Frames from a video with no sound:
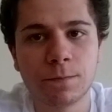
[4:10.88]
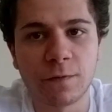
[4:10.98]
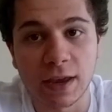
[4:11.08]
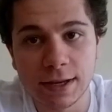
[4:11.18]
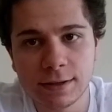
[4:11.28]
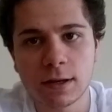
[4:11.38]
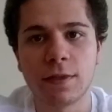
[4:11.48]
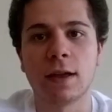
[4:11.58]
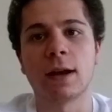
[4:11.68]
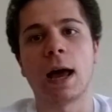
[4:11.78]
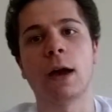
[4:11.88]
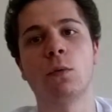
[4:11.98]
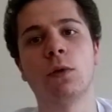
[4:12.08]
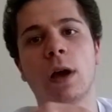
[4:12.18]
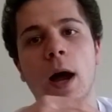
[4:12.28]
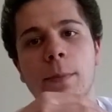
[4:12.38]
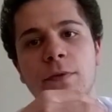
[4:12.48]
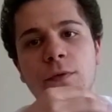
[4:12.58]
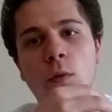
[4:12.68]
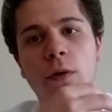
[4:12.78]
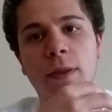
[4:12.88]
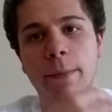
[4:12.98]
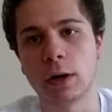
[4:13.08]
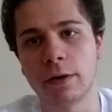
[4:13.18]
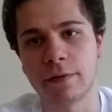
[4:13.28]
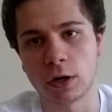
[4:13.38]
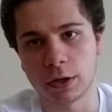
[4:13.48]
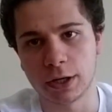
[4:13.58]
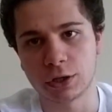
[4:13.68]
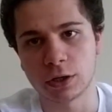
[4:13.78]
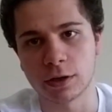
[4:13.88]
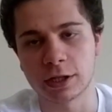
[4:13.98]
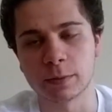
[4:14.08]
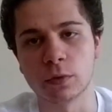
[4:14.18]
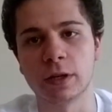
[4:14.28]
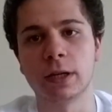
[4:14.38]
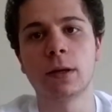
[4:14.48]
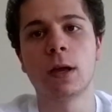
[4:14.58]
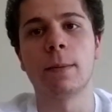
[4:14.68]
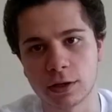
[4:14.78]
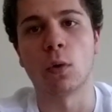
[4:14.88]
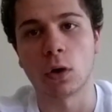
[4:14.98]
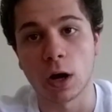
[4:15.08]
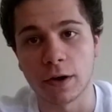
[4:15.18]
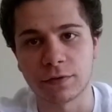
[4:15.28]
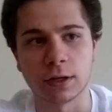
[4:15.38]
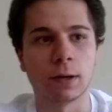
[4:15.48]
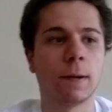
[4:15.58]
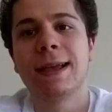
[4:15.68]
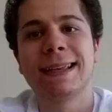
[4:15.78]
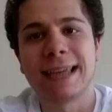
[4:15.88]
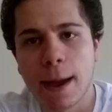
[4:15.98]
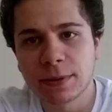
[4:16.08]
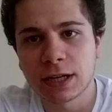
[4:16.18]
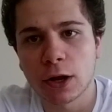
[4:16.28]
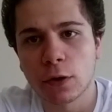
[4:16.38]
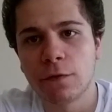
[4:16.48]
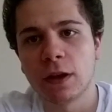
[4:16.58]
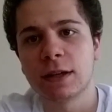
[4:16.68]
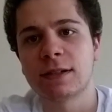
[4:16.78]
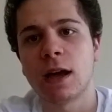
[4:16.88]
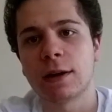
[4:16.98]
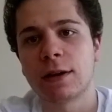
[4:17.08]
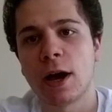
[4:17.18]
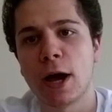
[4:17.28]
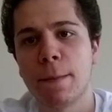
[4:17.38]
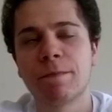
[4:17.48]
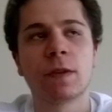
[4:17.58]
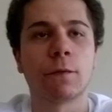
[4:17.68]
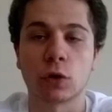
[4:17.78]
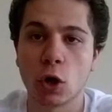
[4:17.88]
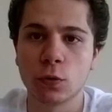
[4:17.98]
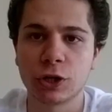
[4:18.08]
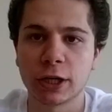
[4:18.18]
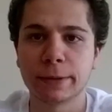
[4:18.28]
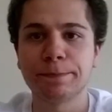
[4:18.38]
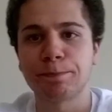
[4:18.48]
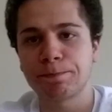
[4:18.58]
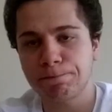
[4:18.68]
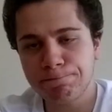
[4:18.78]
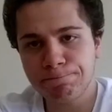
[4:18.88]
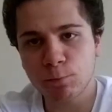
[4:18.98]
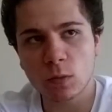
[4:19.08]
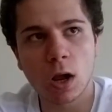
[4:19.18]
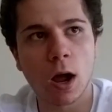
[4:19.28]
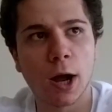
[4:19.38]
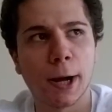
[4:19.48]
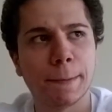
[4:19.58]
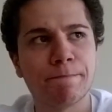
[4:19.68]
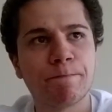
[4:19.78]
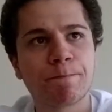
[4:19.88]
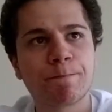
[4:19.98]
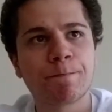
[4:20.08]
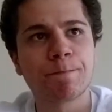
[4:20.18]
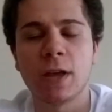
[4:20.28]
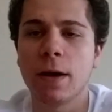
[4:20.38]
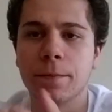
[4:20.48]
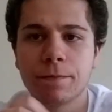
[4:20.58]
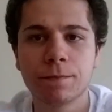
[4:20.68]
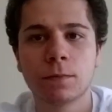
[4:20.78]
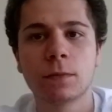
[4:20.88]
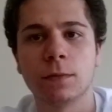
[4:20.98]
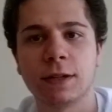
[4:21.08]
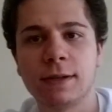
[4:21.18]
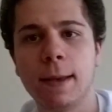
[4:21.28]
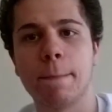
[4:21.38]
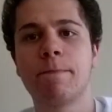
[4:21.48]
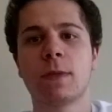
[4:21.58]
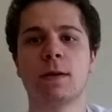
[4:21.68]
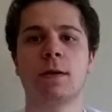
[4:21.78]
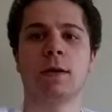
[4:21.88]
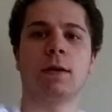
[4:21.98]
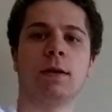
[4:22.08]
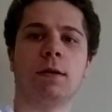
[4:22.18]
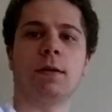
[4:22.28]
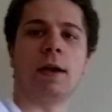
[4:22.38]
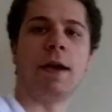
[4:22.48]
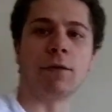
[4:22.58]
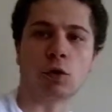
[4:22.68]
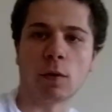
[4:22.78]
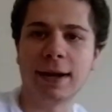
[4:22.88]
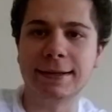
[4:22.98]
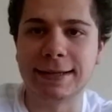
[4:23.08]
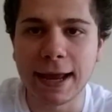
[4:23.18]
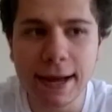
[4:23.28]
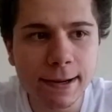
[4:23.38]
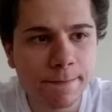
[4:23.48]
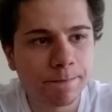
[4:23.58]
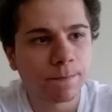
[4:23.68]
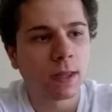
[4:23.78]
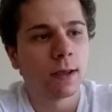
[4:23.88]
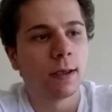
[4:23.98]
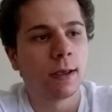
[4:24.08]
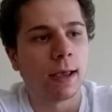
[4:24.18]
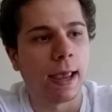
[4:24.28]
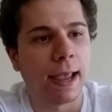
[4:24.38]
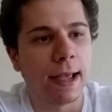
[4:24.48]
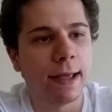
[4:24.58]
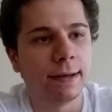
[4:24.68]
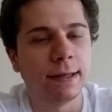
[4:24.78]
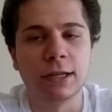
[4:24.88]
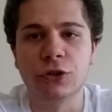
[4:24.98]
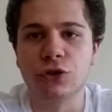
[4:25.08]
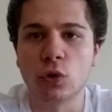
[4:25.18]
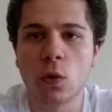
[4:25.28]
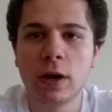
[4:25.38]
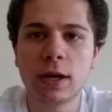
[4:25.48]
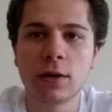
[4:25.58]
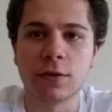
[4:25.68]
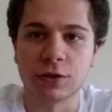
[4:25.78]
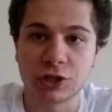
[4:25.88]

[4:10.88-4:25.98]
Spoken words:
phase, then I would opt for the berry variation of the smoothie more often. Capitano.Fitness.com for coaching. Yeah, that's it. Have a great day and enjoy the